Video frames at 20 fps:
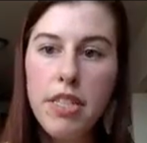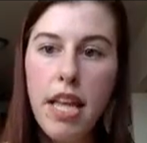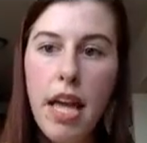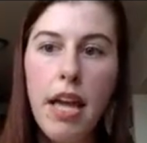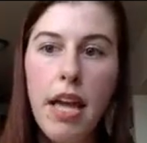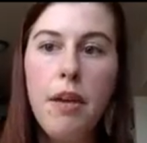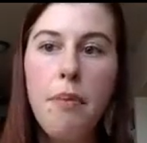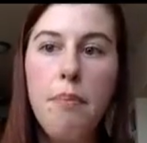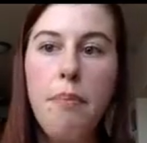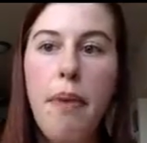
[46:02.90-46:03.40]

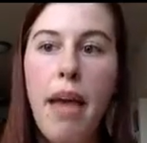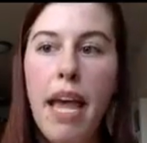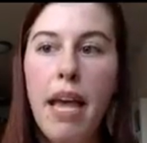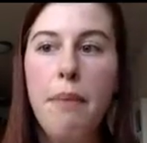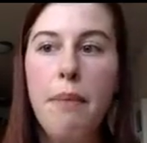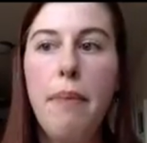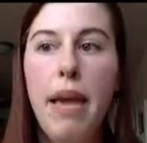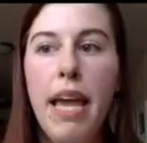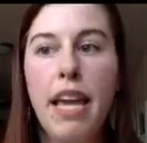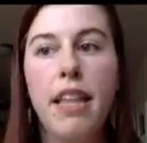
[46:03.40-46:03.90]
that may
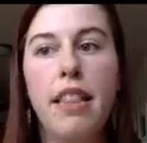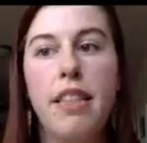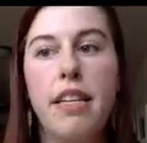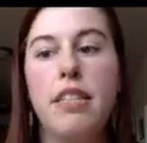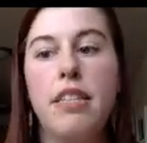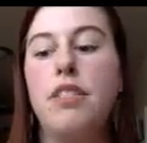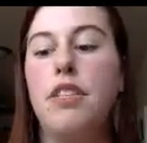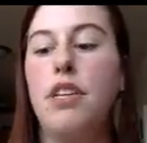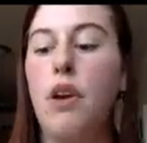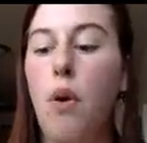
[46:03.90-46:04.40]
make
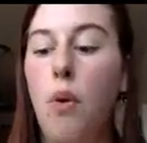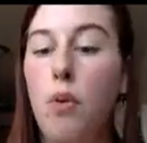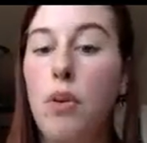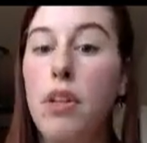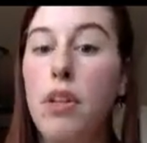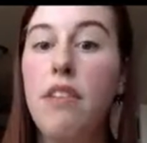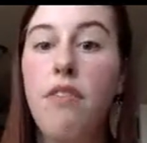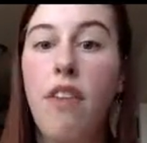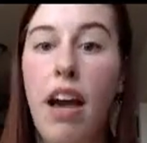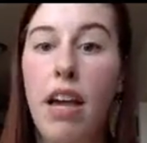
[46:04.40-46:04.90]
this the
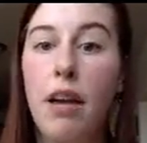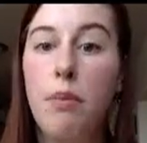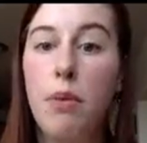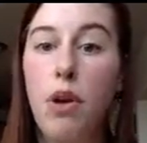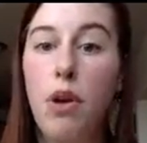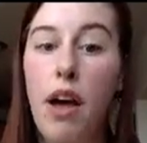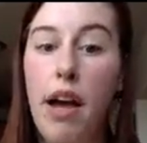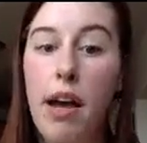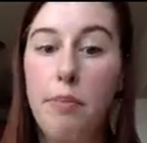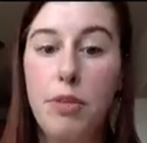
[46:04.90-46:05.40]
only viable
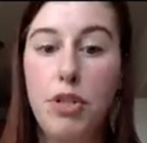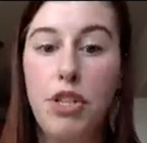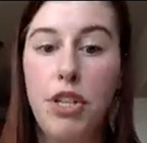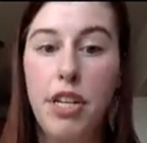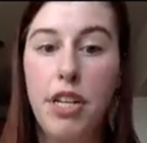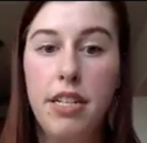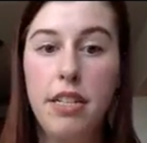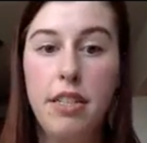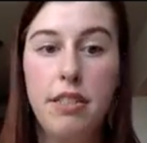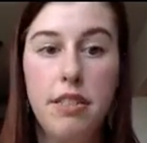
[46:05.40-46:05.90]
option.